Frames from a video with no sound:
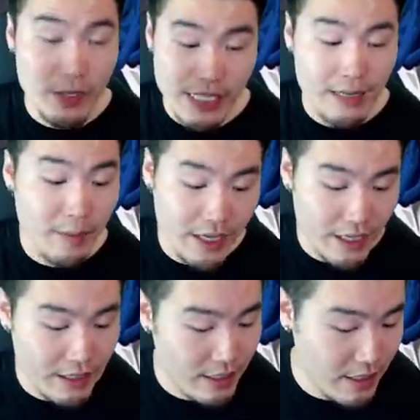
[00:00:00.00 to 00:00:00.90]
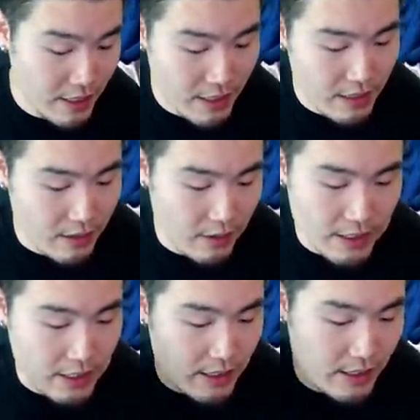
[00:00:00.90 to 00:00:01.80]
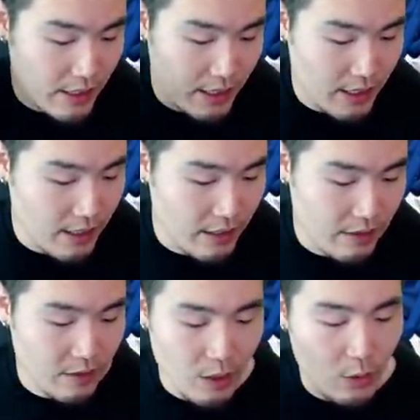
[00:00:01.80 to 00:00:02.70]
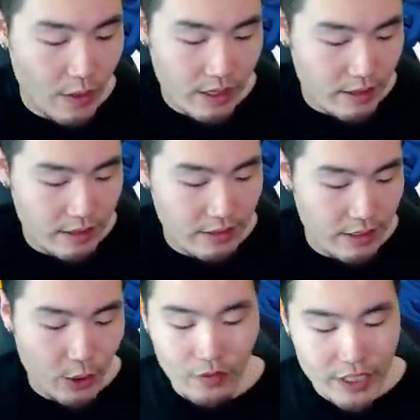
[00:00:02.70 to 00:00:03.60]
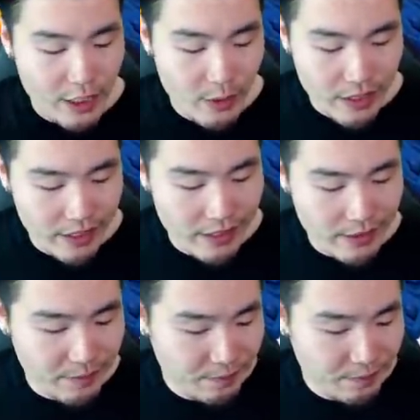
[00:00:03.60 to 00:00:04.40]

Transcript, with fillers: anybody. So let's just, uh, you know, go with the new Vegito here.